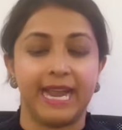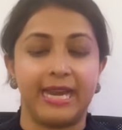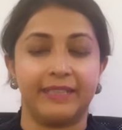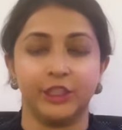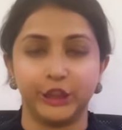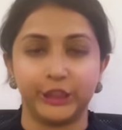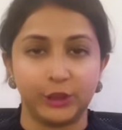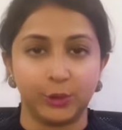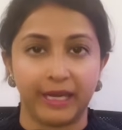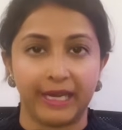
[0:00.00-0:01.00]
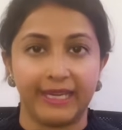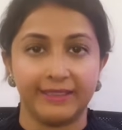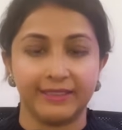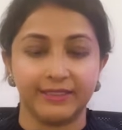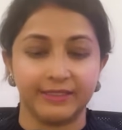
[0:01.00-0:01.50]
energy
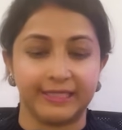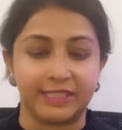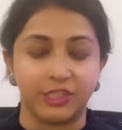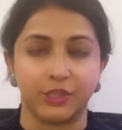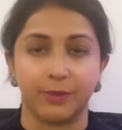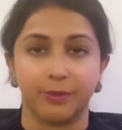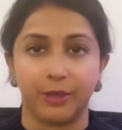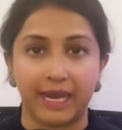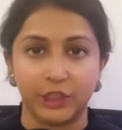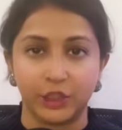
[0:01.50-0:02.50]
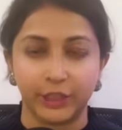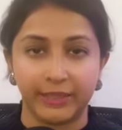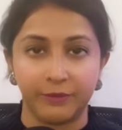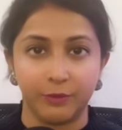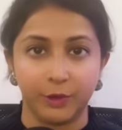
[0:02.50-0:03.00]
trades, these supply
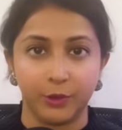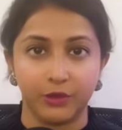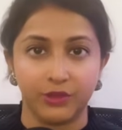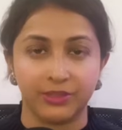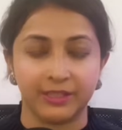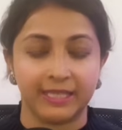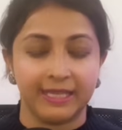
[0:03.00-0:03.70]
chain routes.